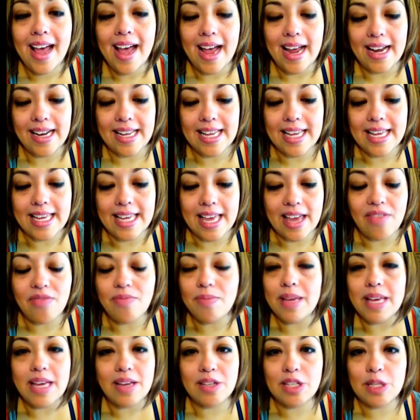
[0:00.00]
And he gave
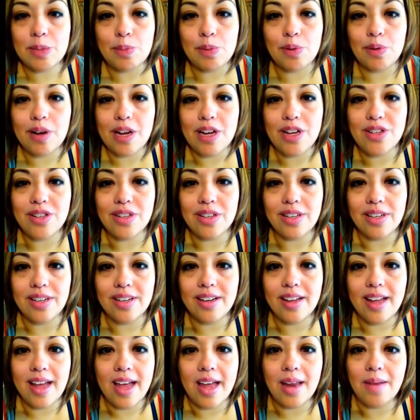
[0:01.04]
me
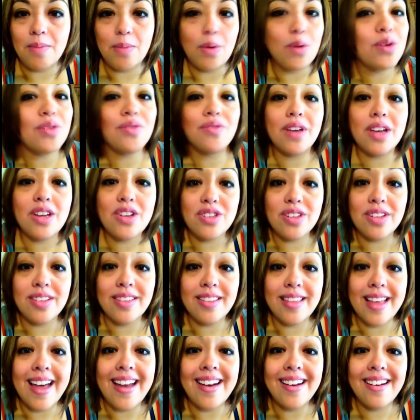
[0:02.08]
inspiration and
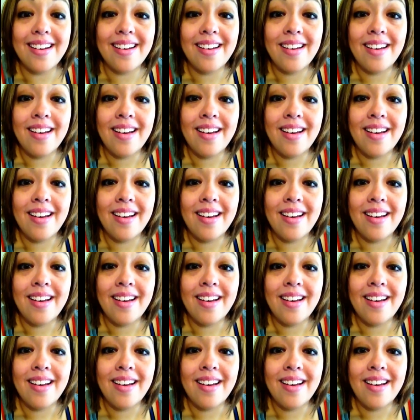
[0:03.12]
motivation that